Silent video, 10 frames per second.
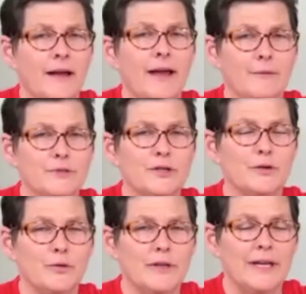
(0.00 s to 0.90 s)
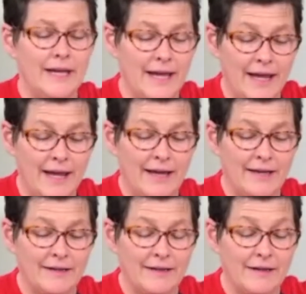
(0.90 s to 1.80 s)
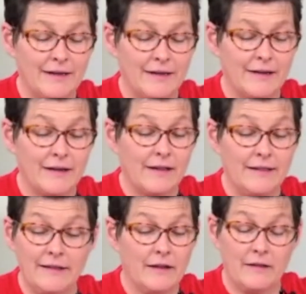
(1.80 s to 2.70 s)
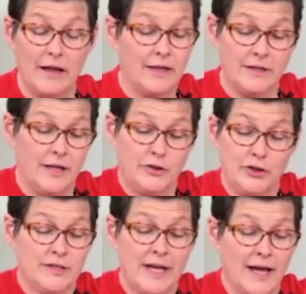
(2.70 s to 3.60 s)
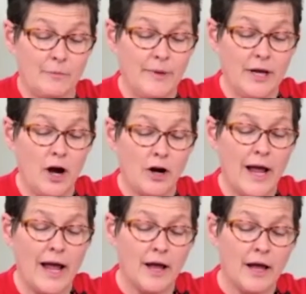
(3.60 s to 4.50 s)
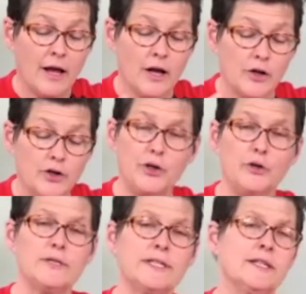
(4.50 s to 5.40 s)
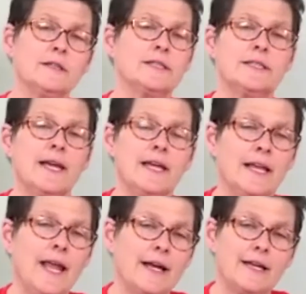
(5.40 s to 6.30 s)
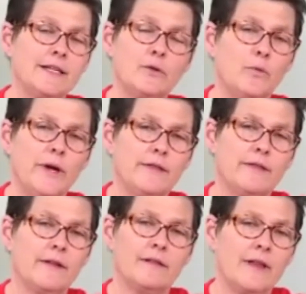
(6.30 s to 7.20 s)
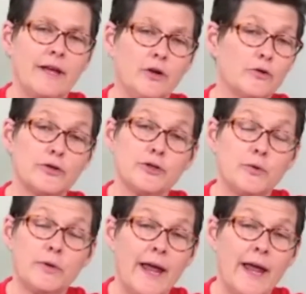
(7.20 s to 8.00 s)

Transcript: absolutely. And it, it's just got to be hard. Do you still stay connected with, like, your student